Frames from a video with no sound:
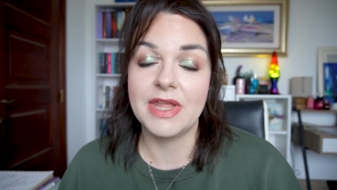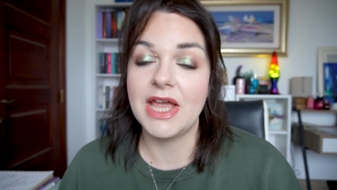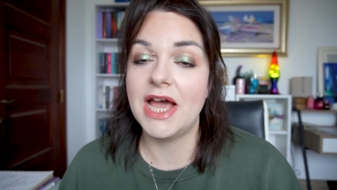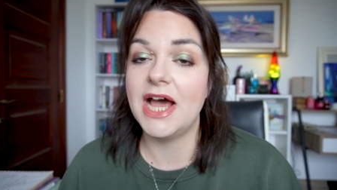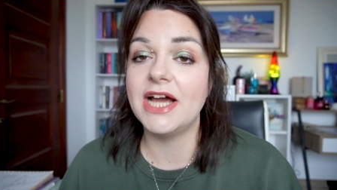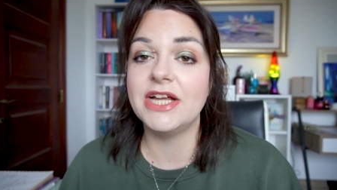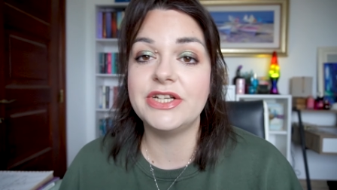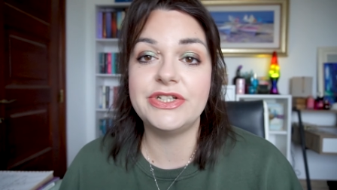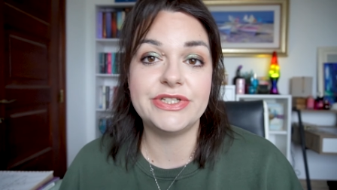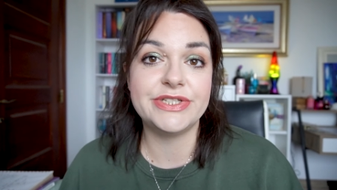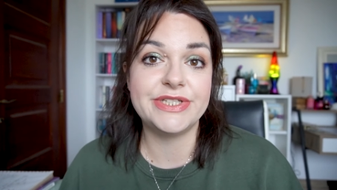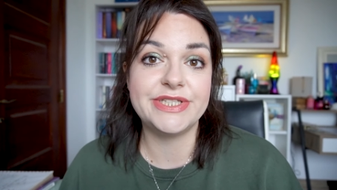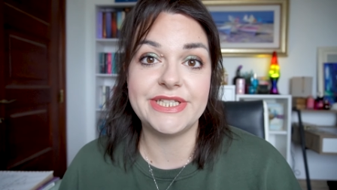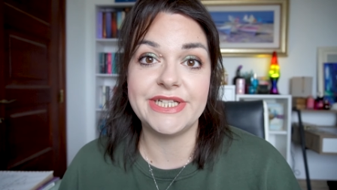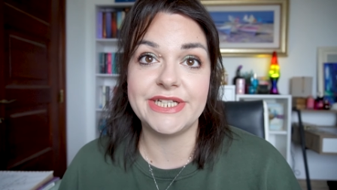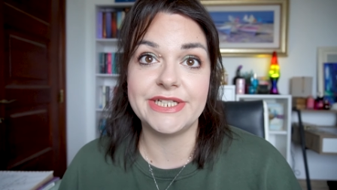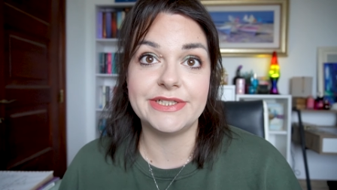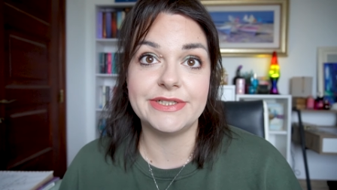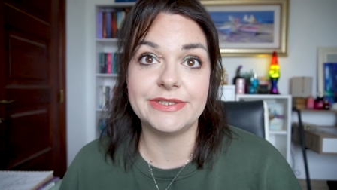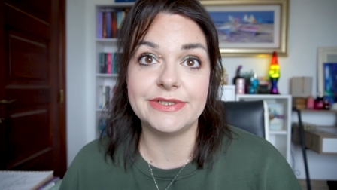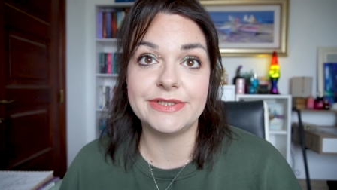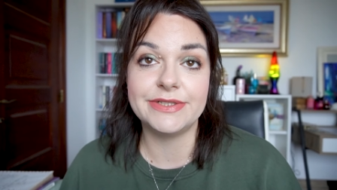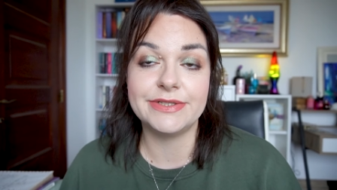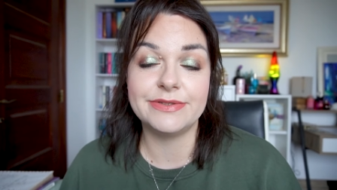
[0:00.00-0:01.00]
I just
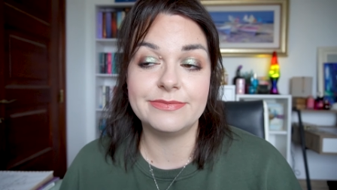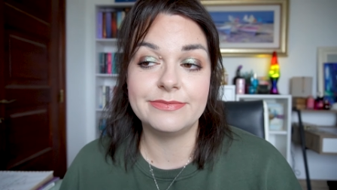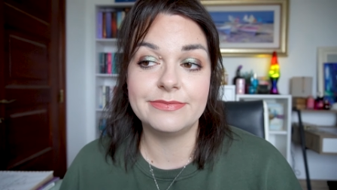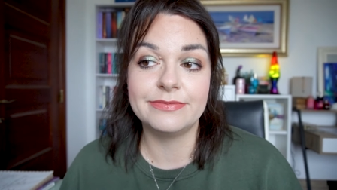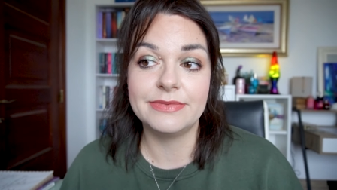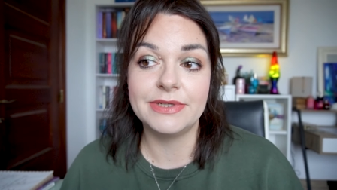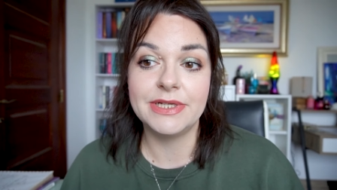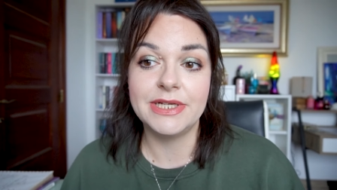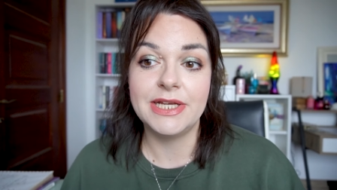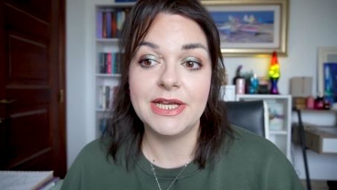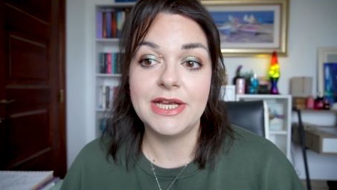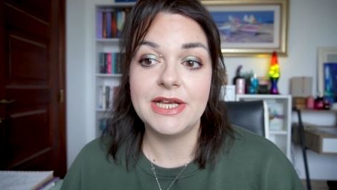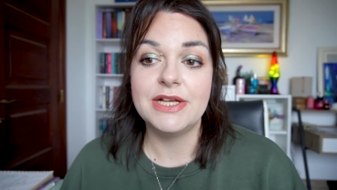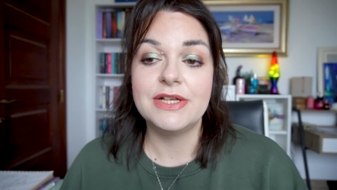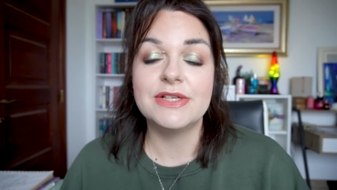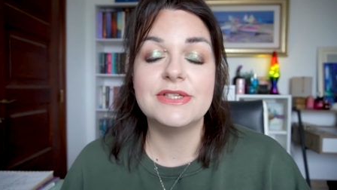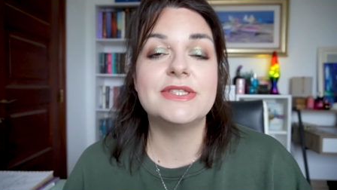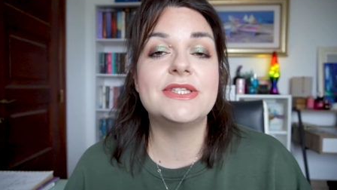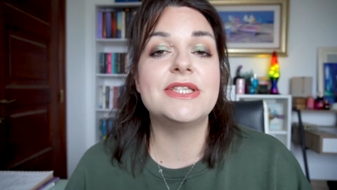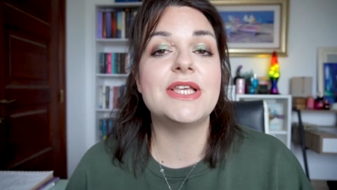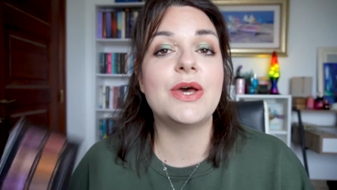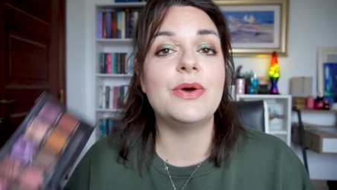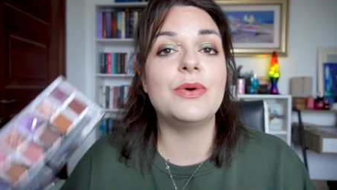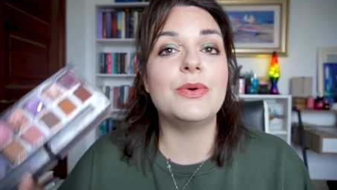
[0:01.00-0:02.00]
didn't.
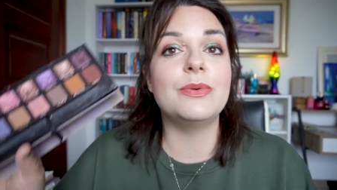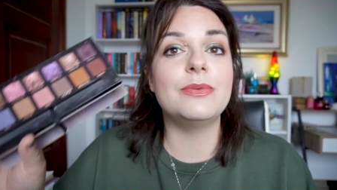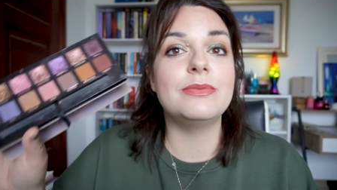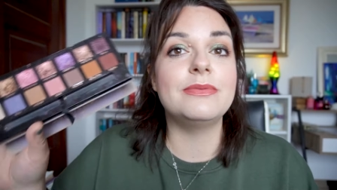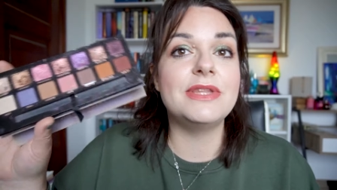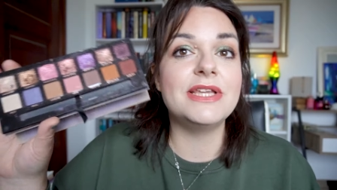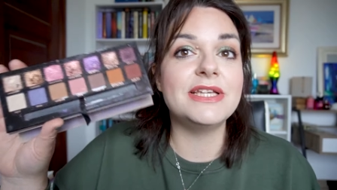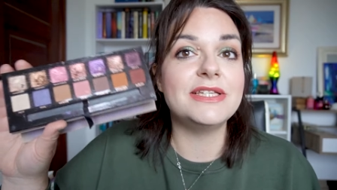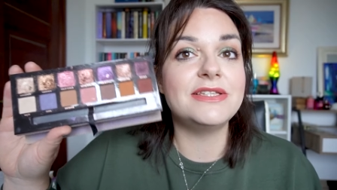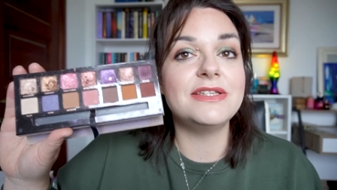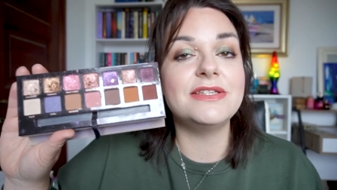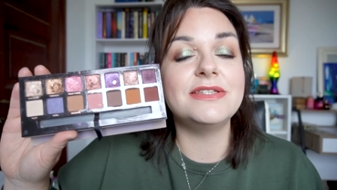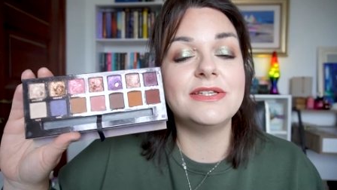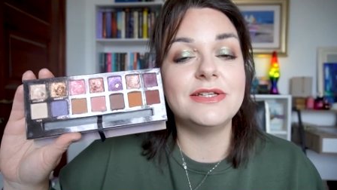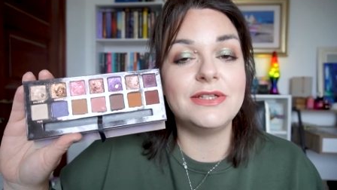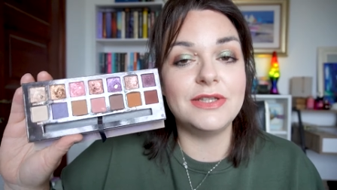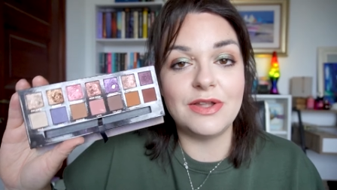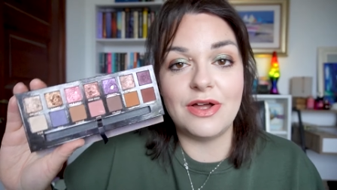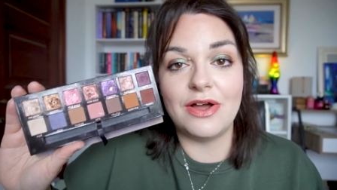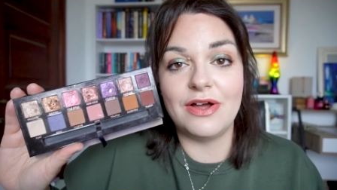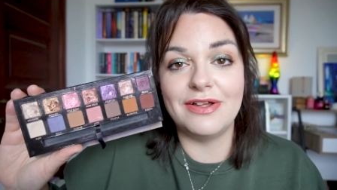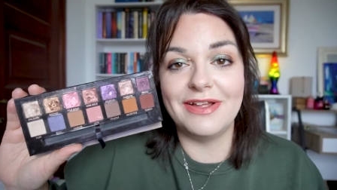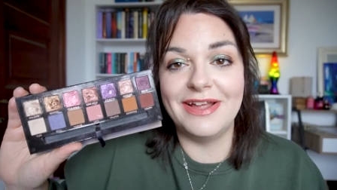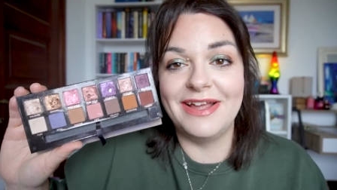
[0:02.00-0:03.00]
So this is a
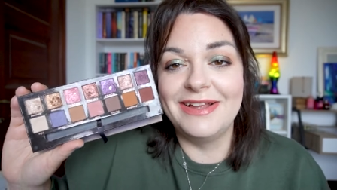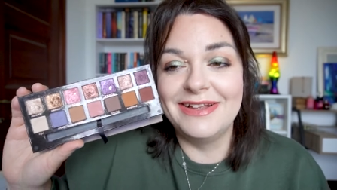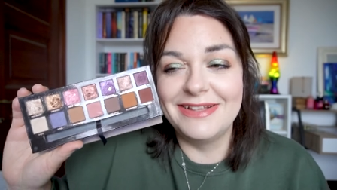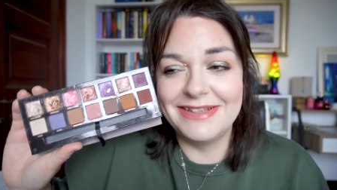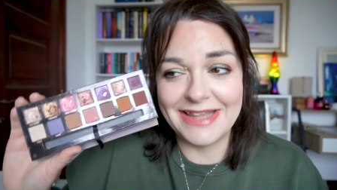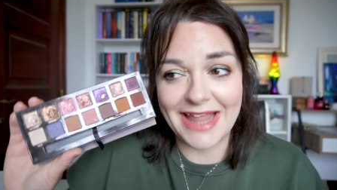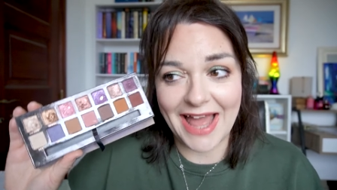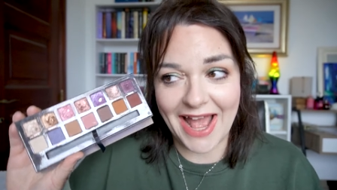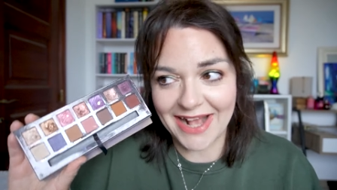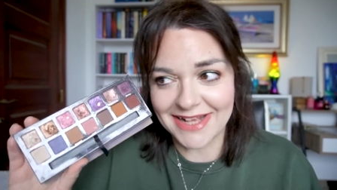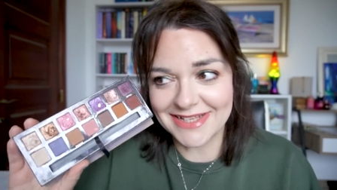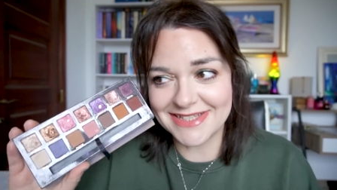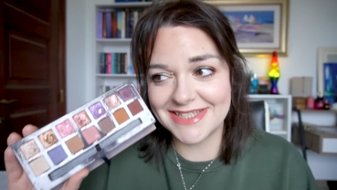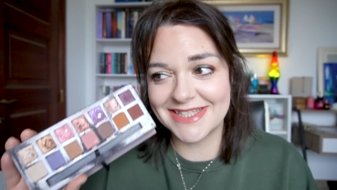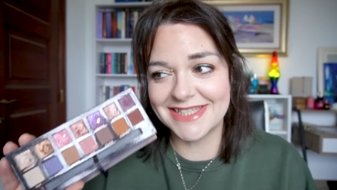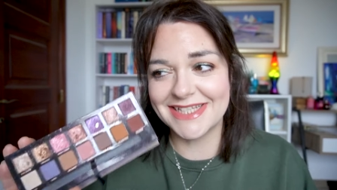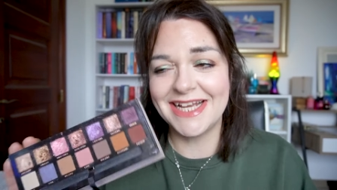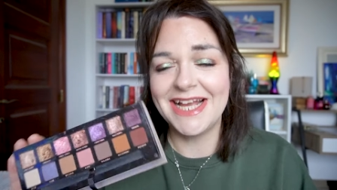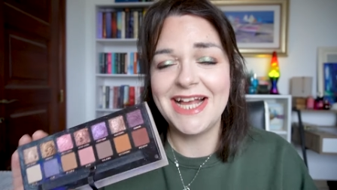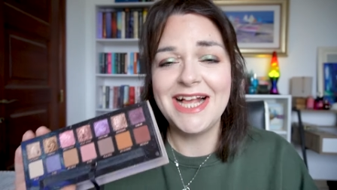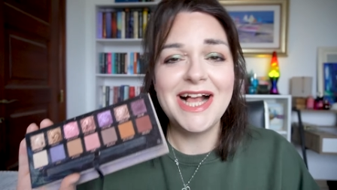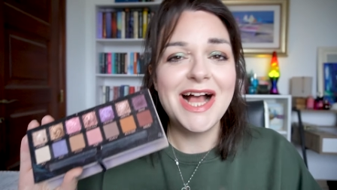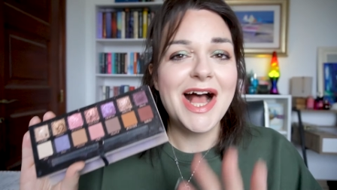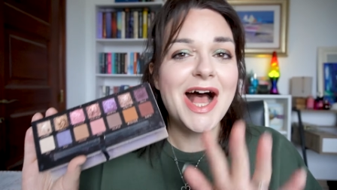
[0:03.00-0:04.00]
lot less.
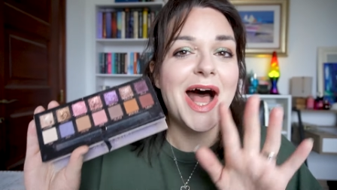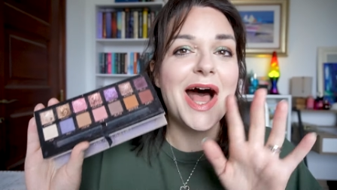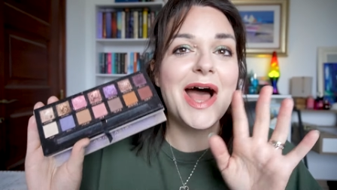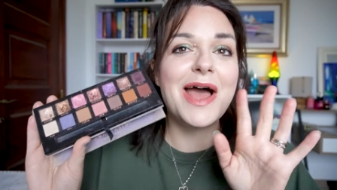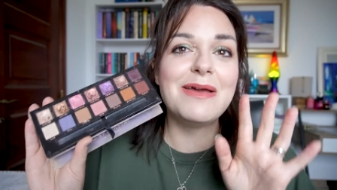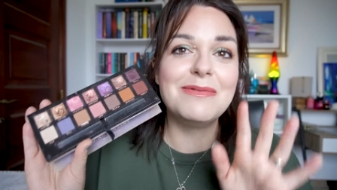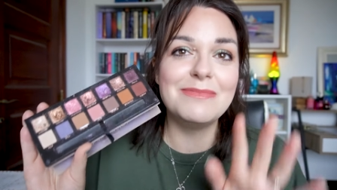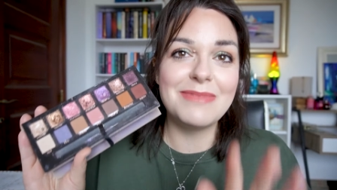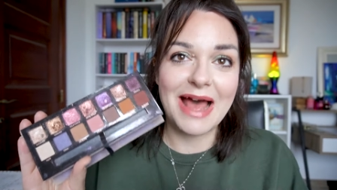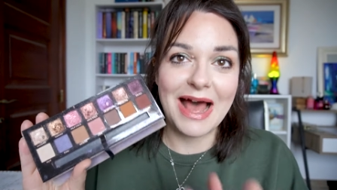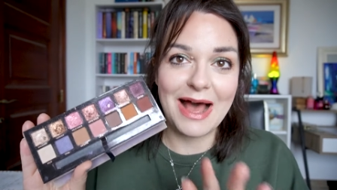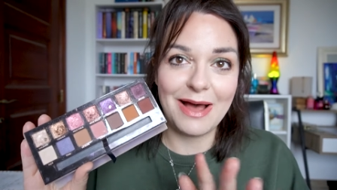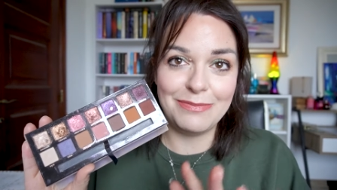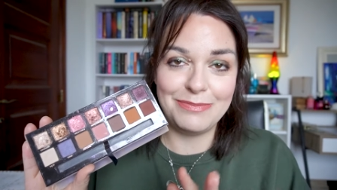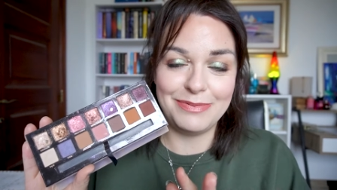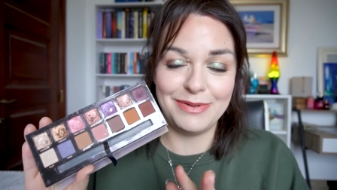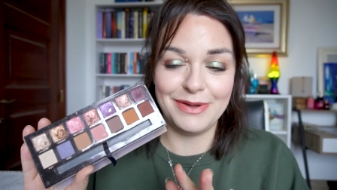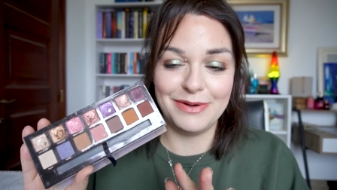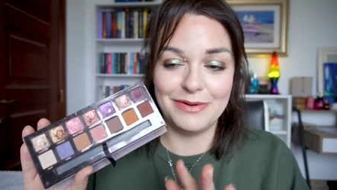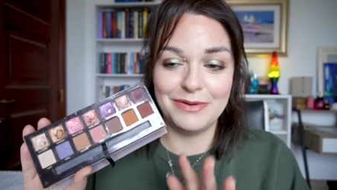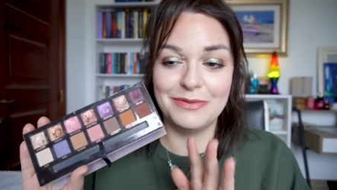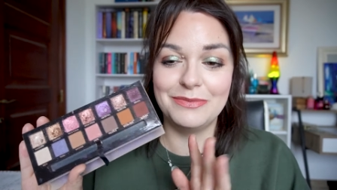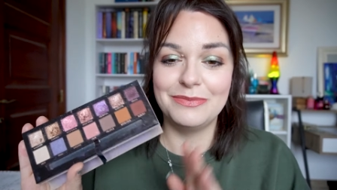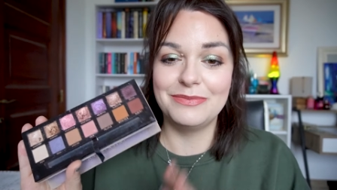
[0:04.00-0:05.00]
I'm
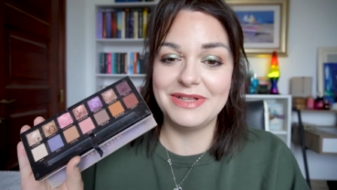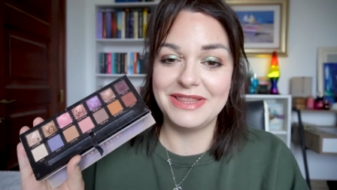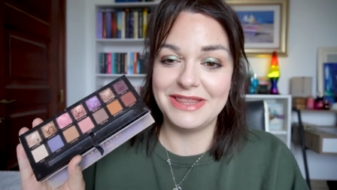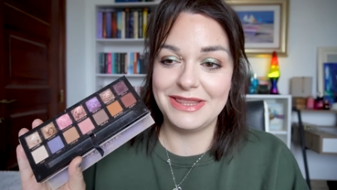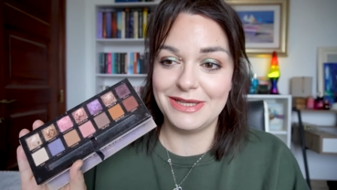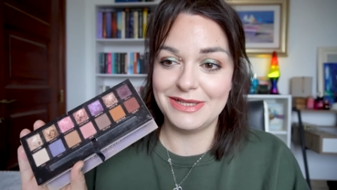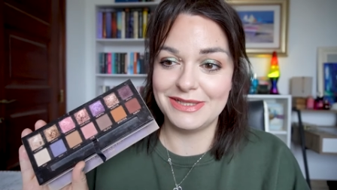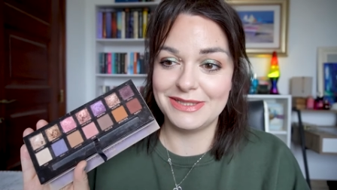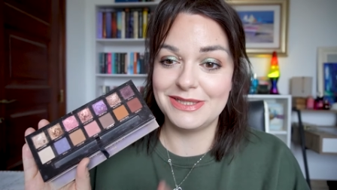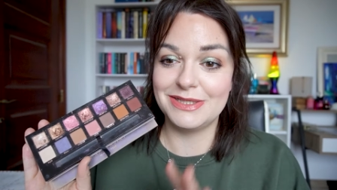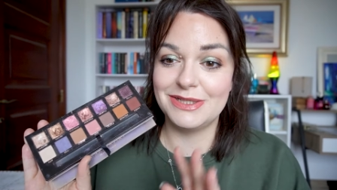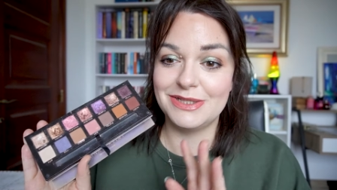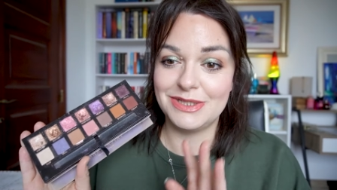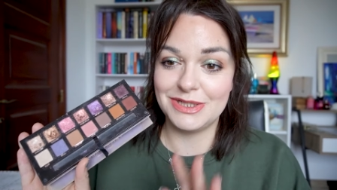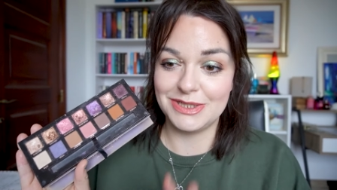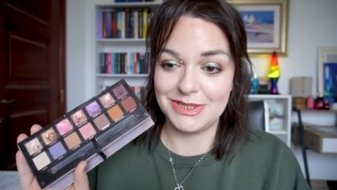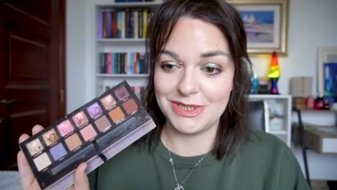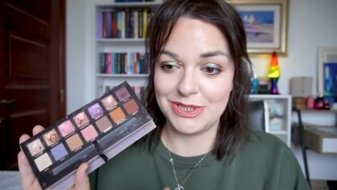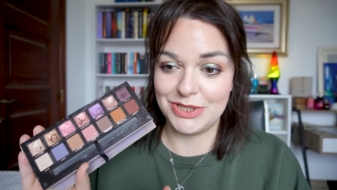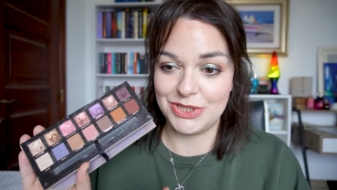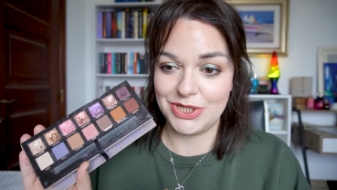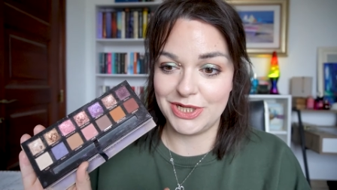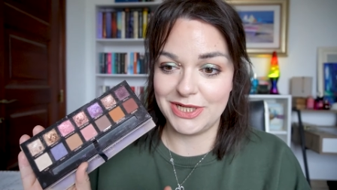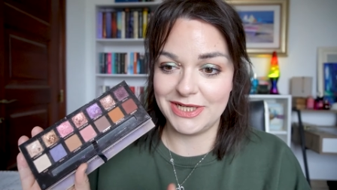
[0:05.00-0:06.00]
happier with this
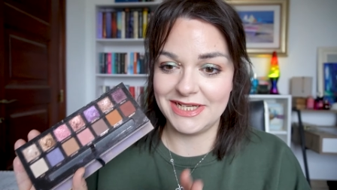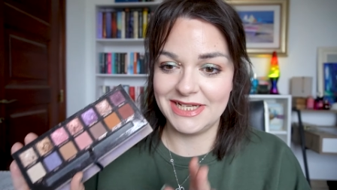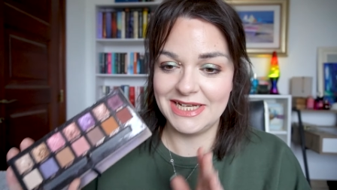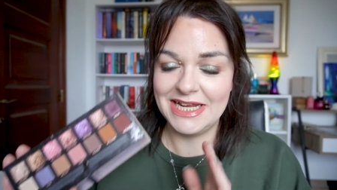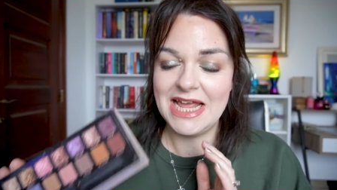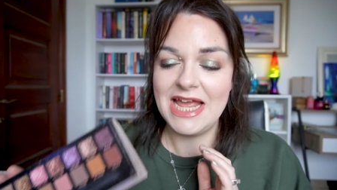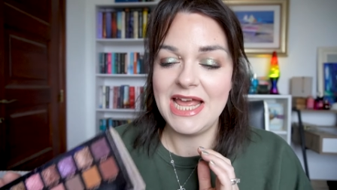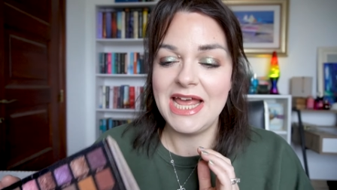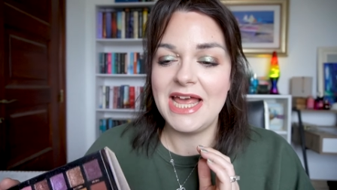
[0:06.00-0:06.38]
decision.